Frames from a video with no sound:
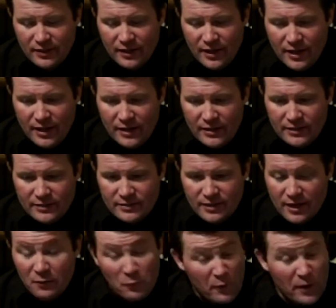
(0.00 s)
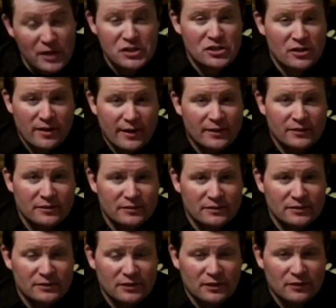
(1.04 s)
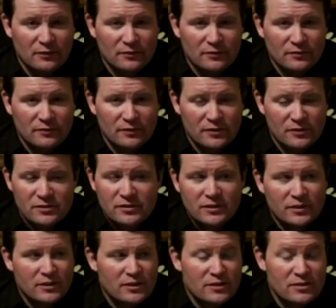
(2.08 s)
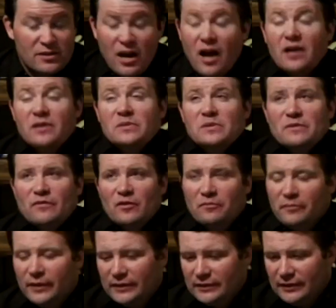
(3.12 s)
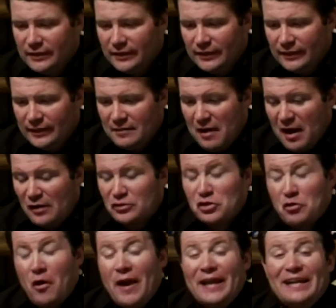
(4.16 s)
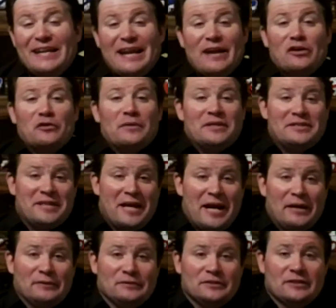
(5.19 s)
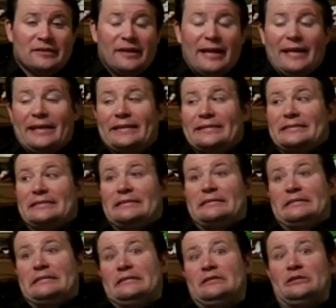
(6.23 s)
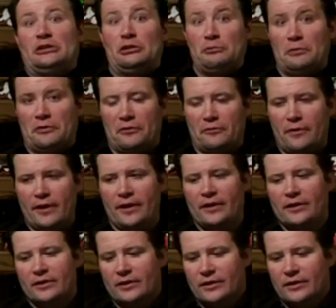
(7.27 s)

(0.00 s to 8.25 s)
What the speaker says: and I wish I could, there's tons of them, but I'll try and narrow it down to like 2 or 3.